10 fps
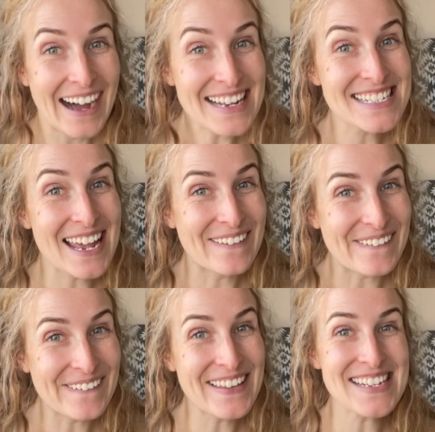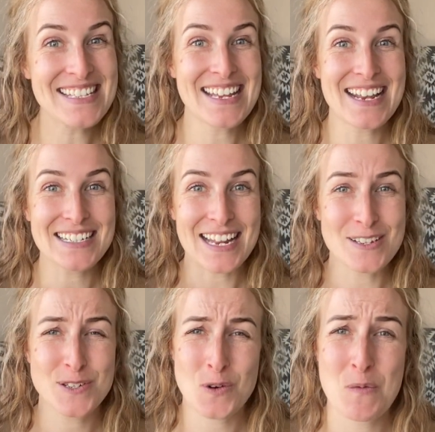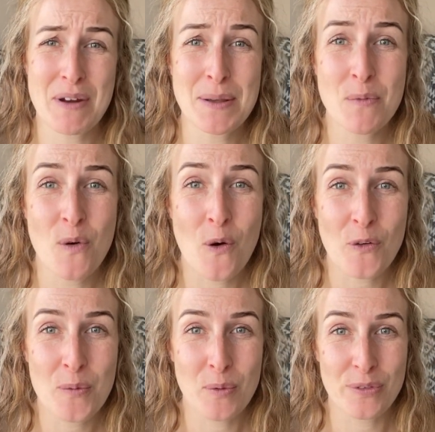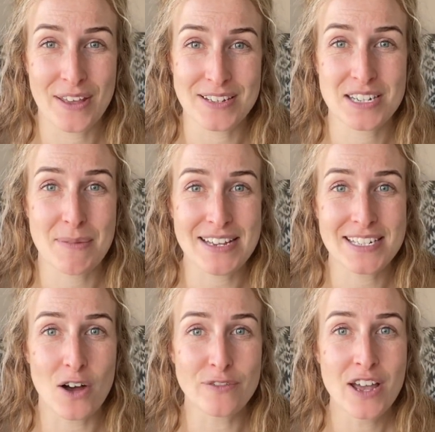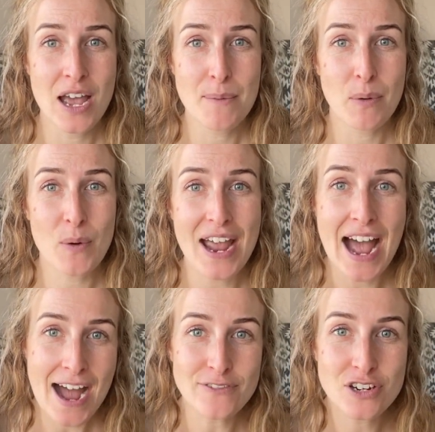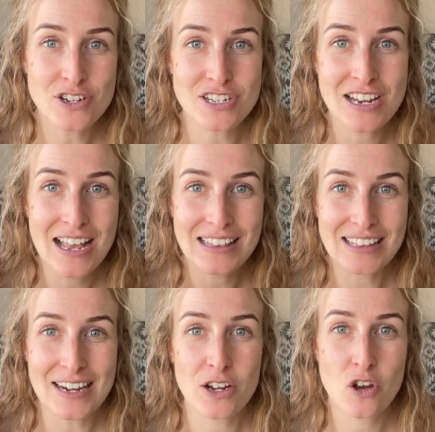I said all these things and so many more horrible things to myself, but we have to just let it